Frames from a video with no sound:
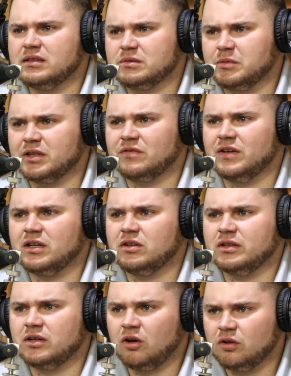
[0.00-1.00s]
Smithville
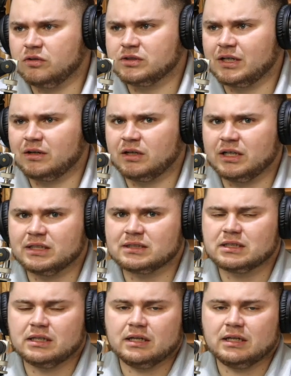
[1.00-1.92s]
and all those areas.